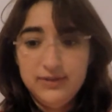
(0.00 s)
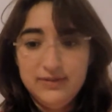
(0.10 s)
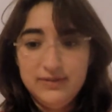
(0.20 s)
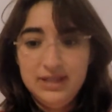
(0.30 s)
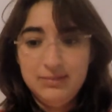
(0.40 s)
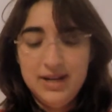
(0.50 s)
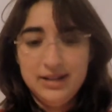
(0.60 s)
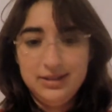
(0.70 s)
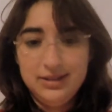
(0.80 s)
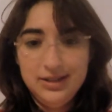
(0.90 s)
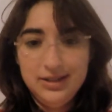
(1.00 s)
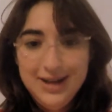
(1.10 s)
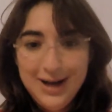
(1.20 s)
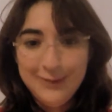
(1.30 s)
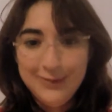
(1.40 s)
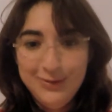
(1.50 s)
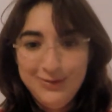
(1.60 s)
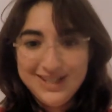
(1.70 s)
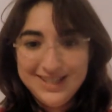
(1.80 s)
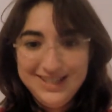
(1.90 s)
15 minutes of the
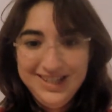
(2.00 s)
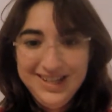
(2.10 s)
visit,